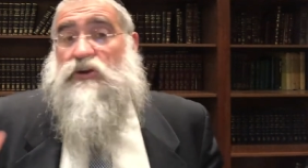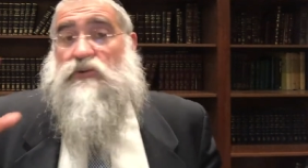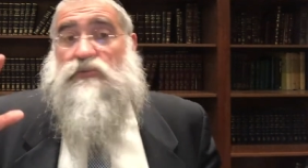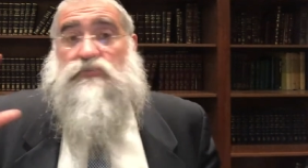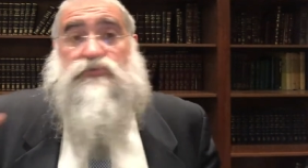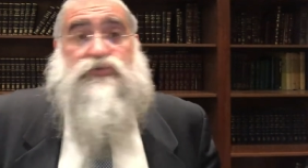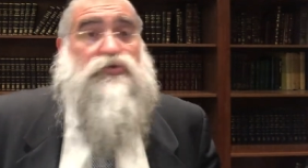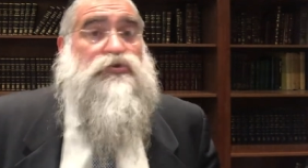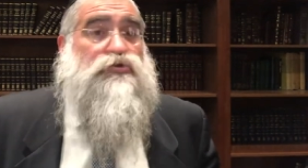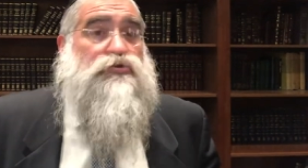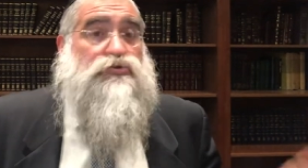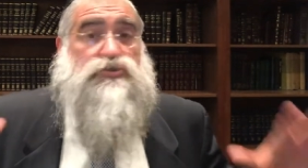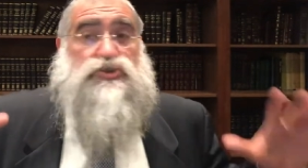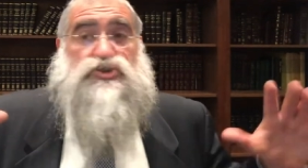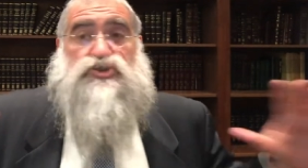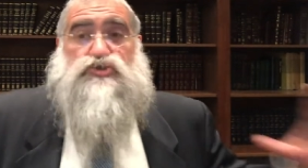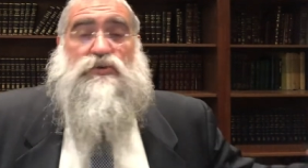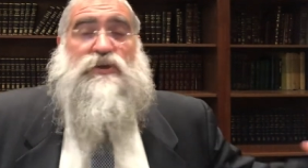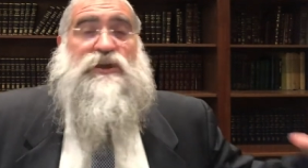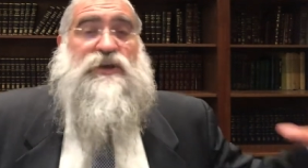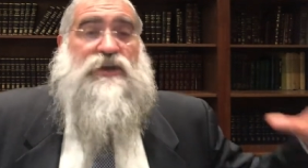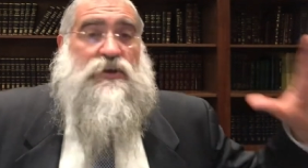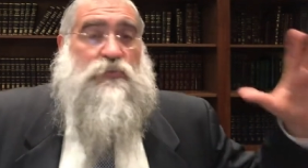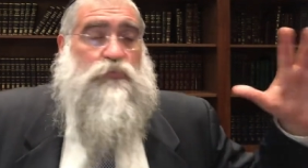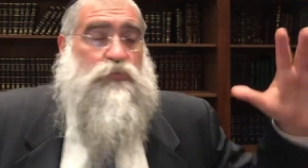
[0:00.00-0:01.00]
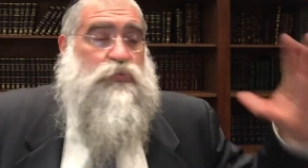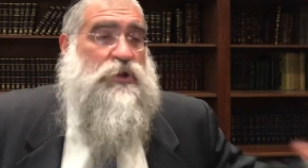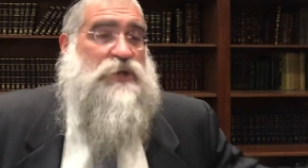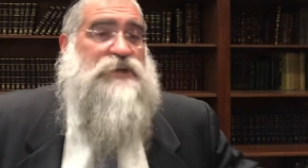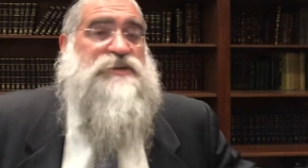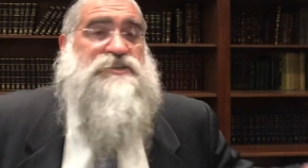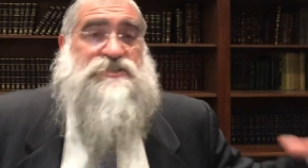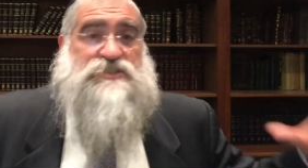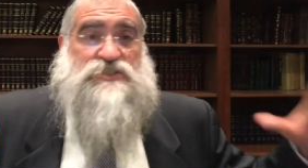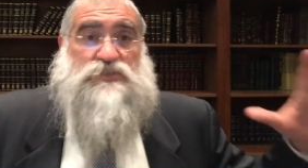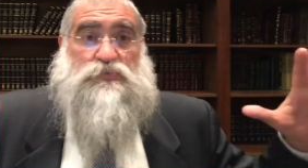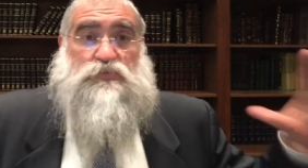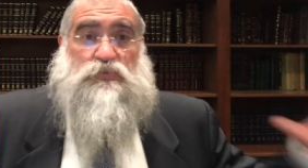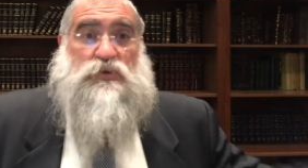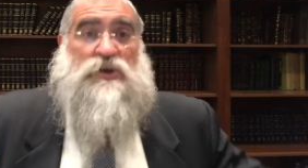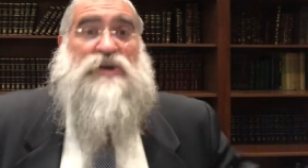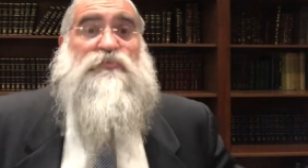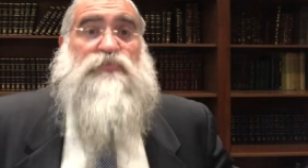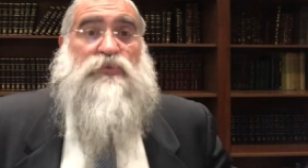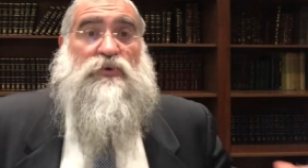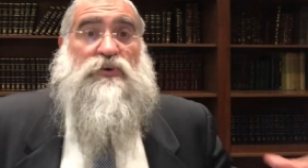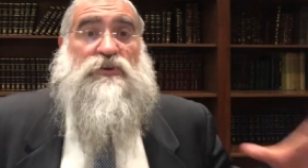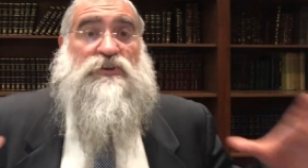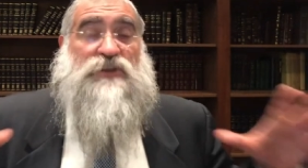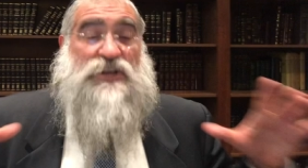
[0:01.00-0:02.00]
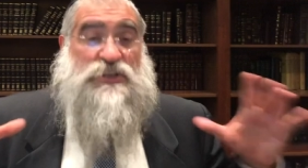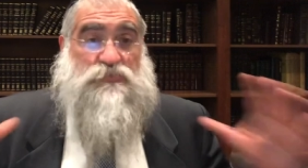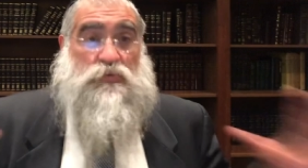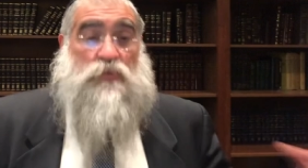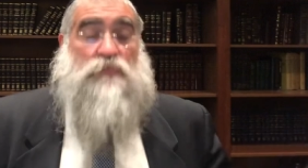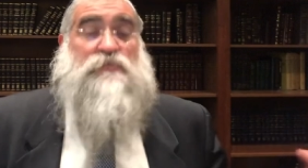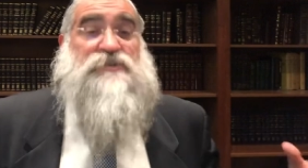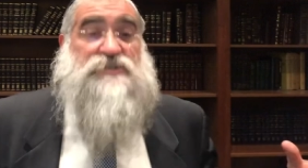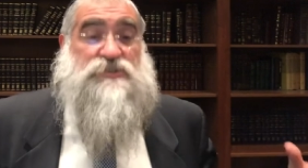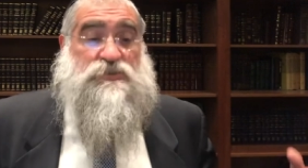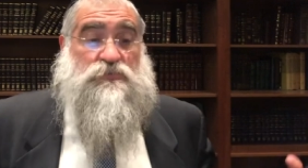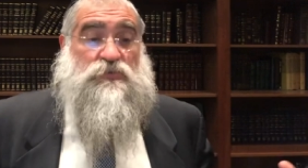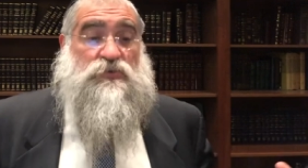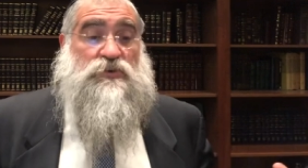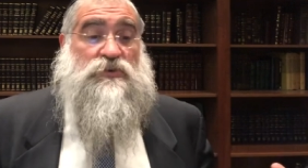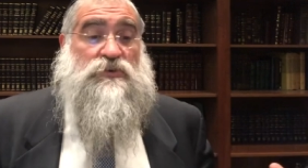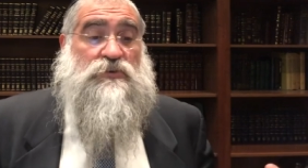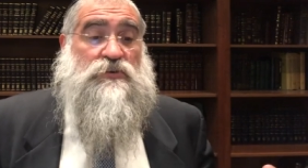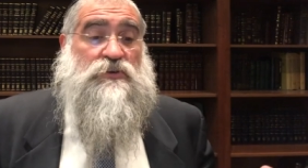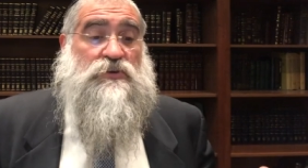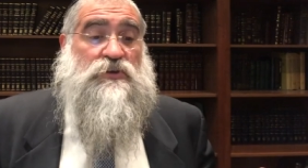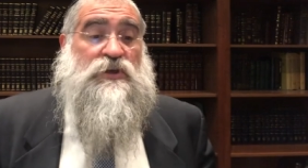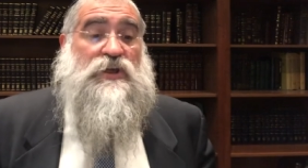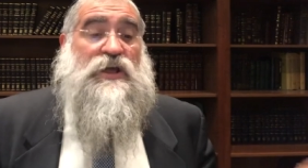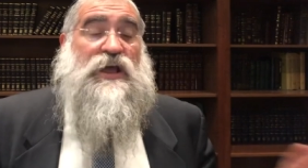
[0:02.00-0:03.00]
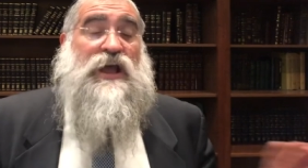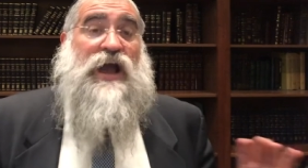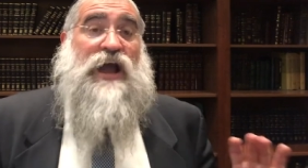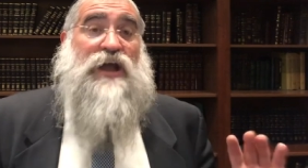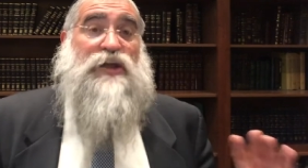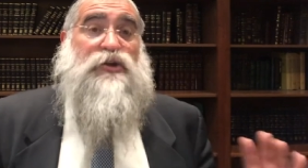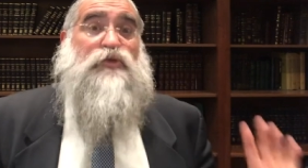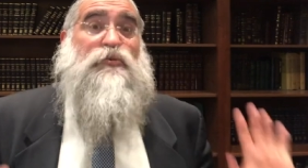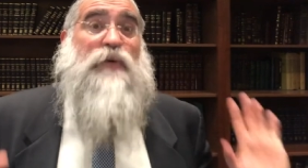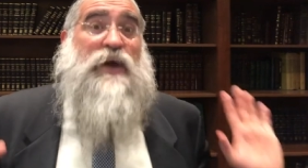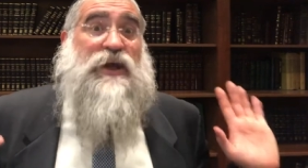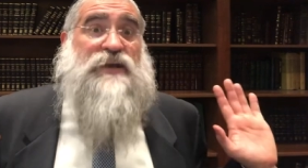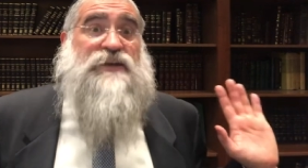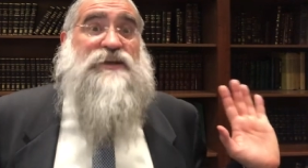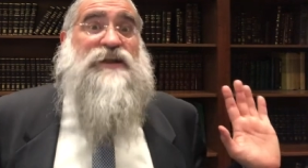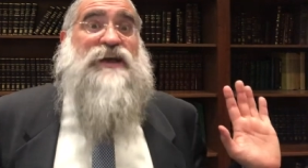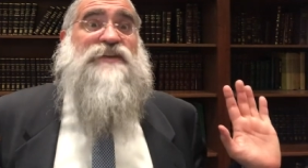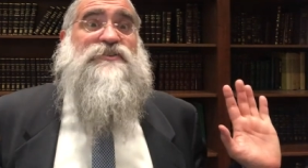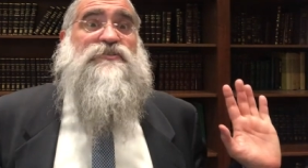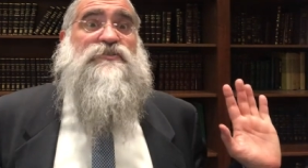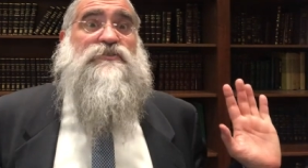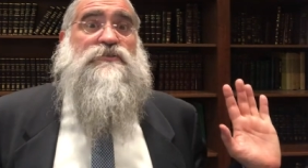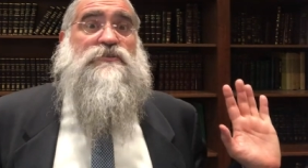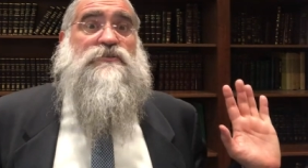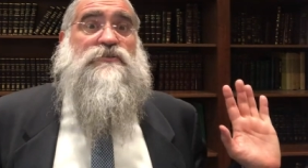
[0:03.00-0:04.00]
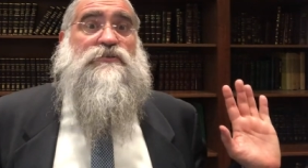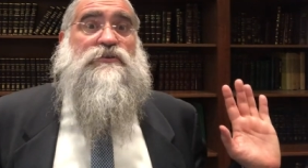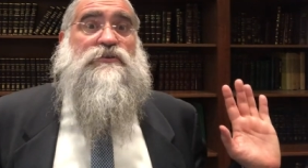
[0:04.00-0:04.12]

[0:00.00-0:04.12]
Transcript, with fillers: food, drink, places, people that's permissible, and you make a neder.